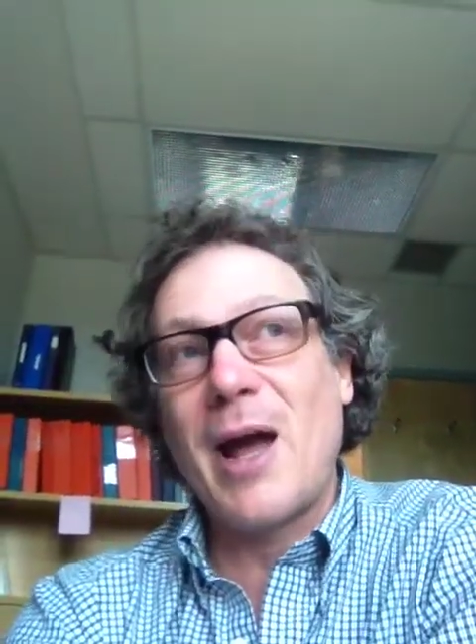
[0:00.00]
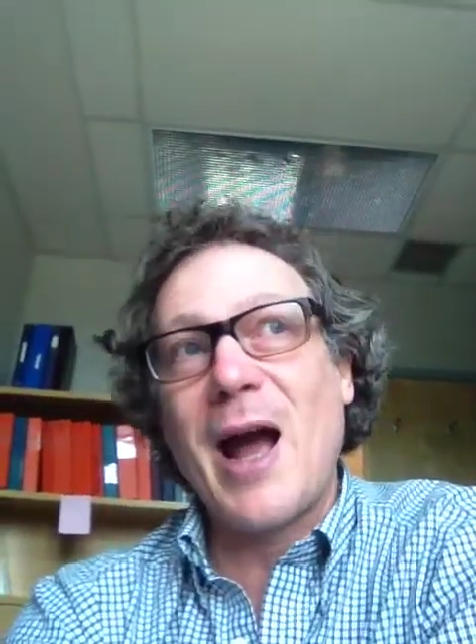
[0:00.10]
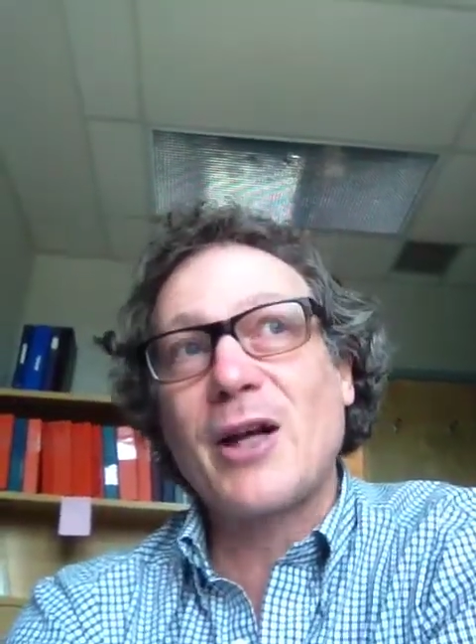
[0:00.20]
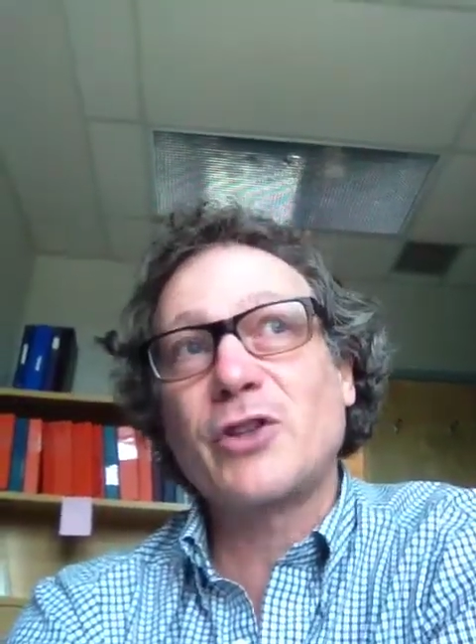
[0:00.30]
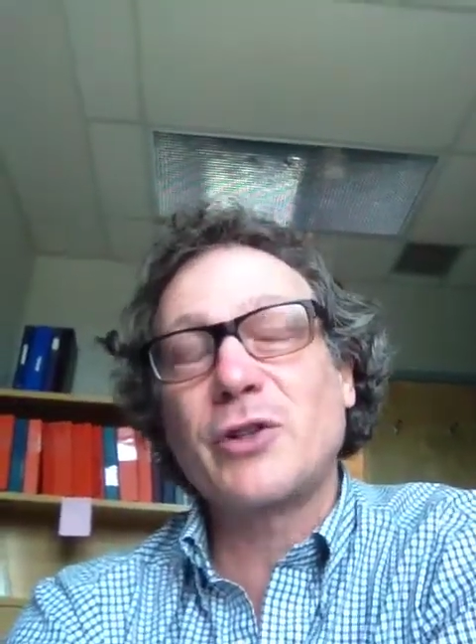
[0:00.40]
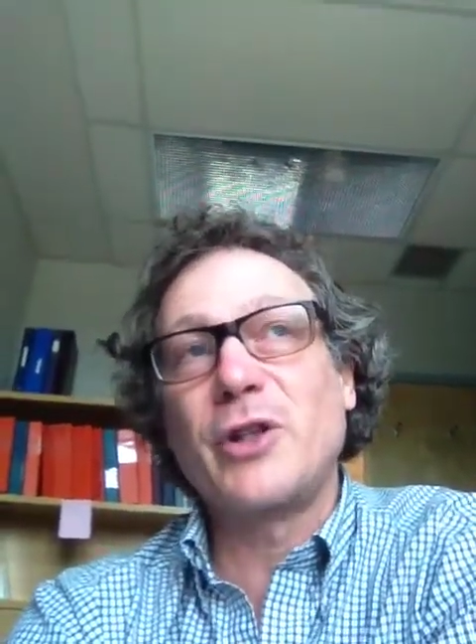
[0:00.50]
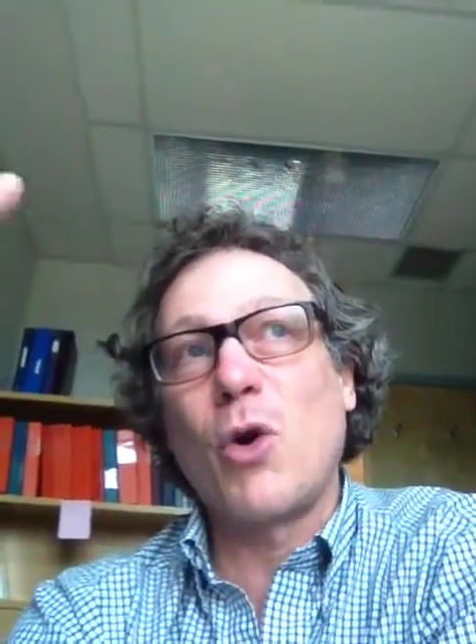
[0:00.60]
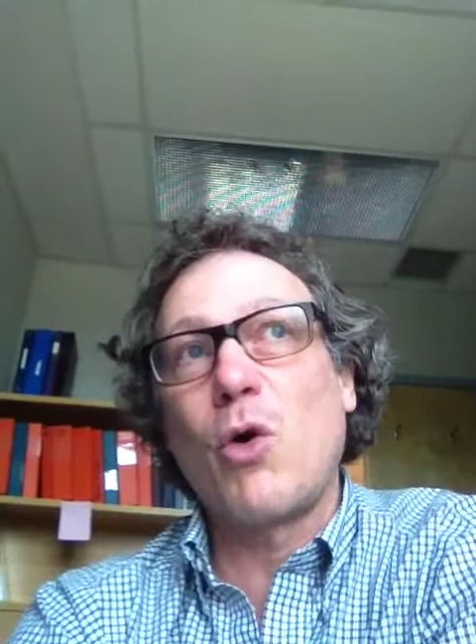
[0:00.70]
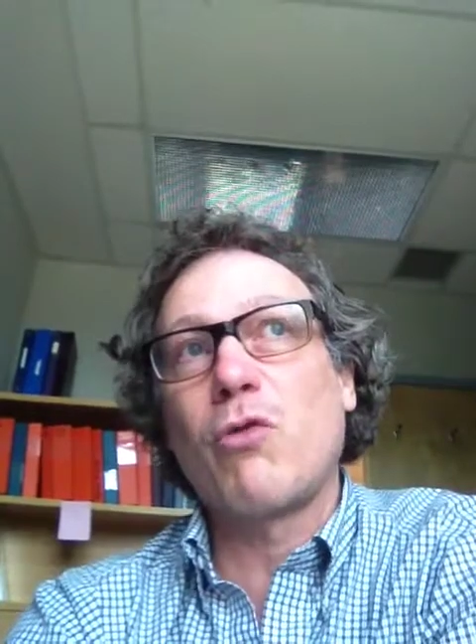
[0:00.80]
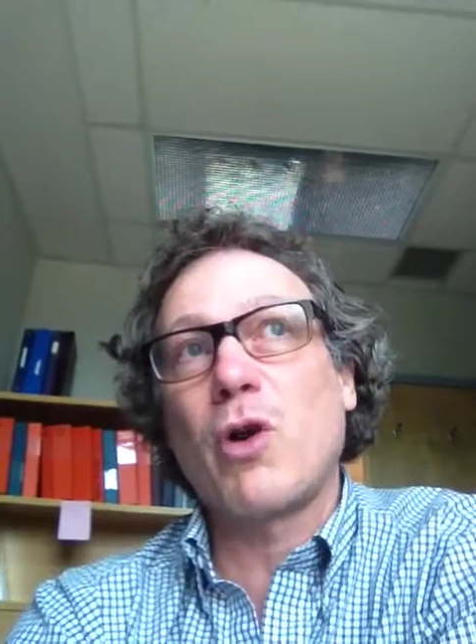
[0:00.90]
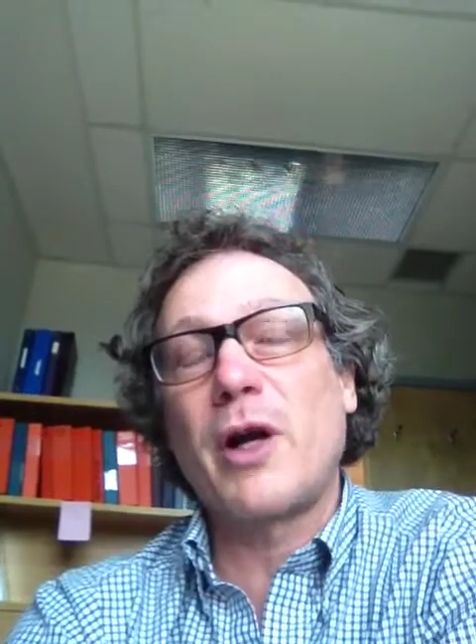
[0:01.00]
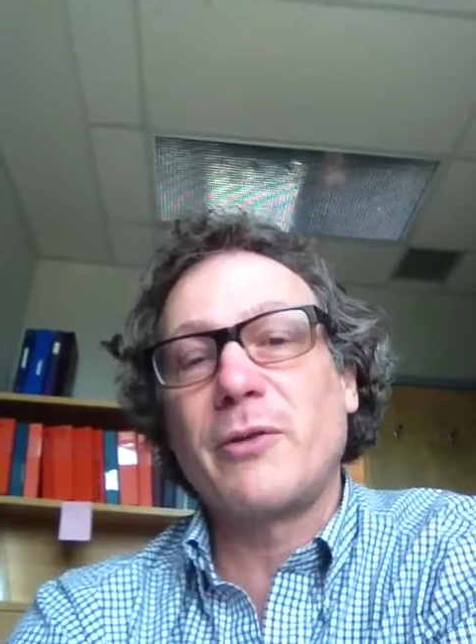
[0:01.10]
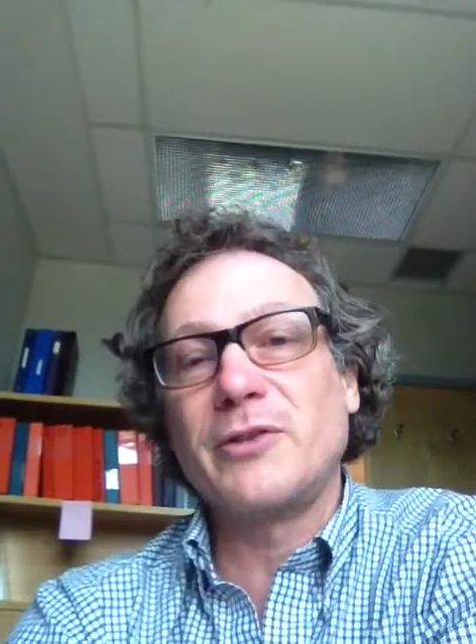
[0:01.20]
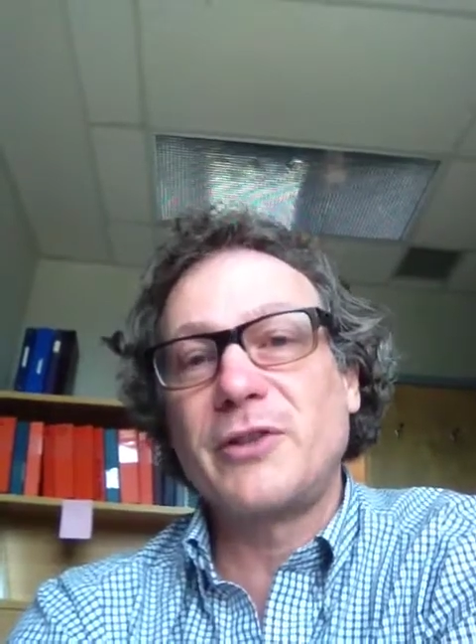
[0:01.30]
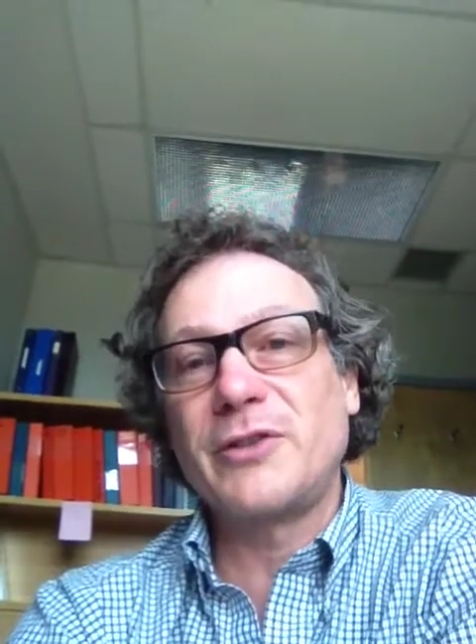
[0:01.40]
actually over
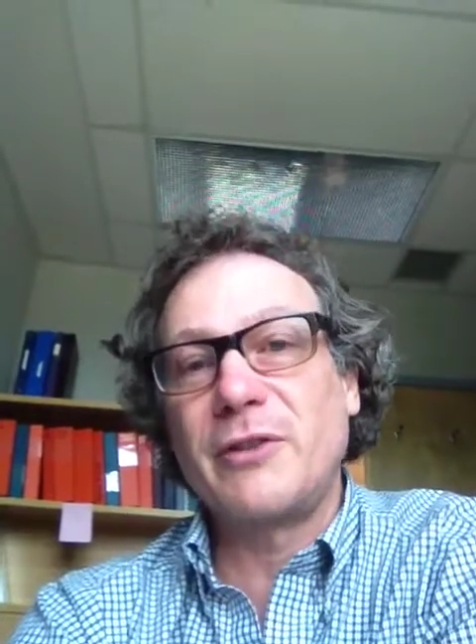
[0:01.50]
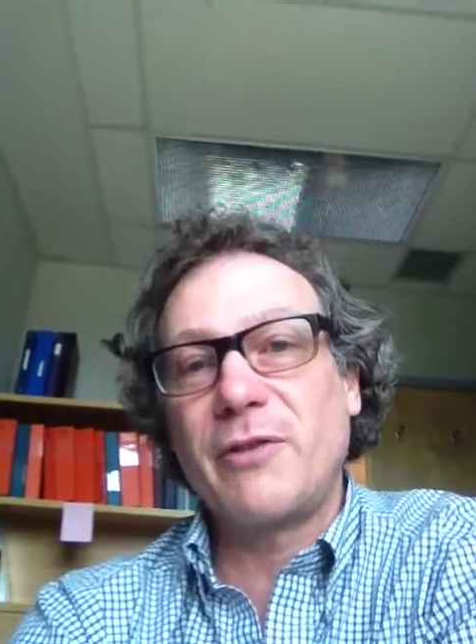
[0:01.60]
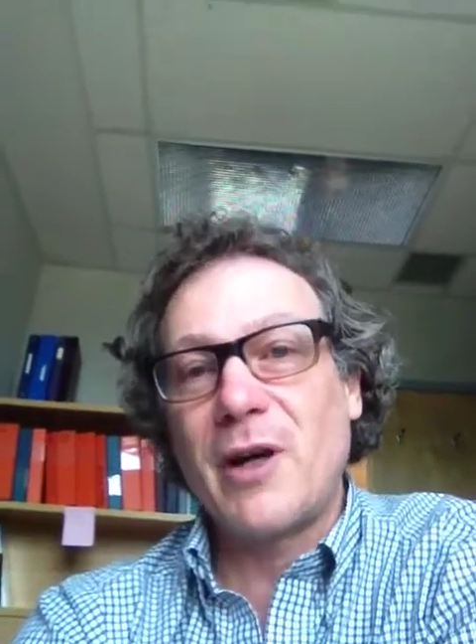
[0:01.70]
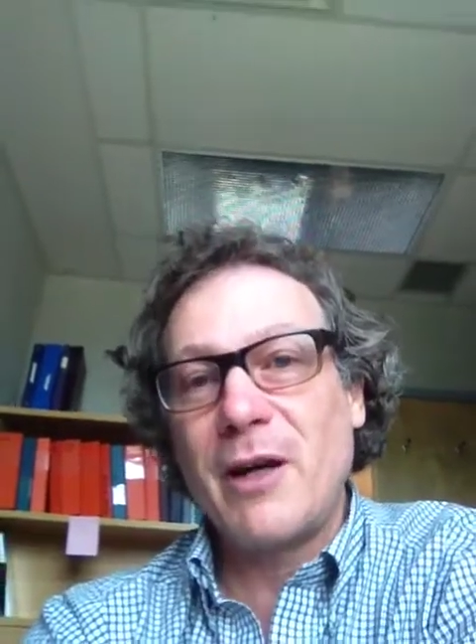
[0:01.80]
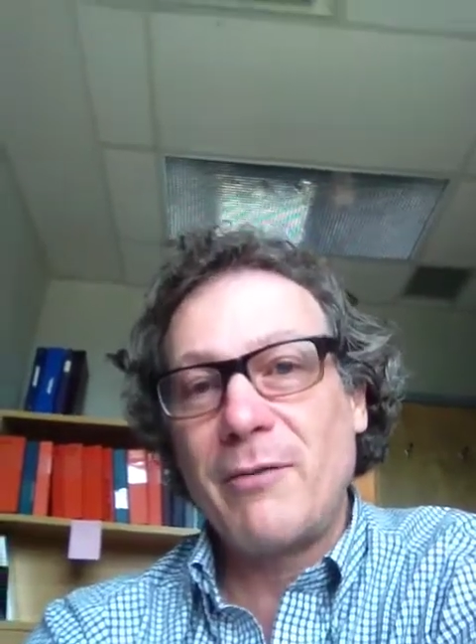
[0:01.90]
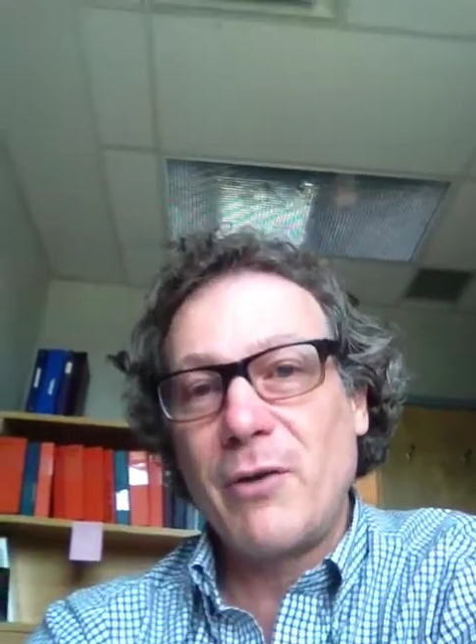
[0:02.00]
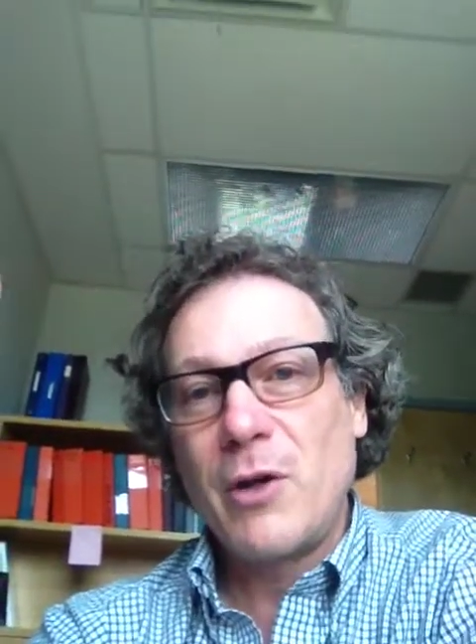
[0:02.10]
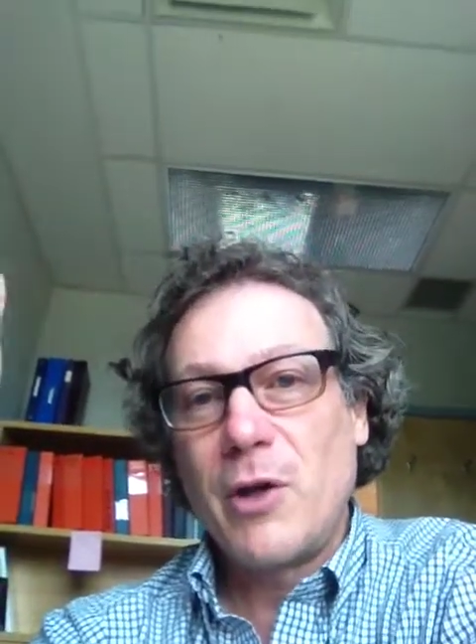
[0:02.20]
165,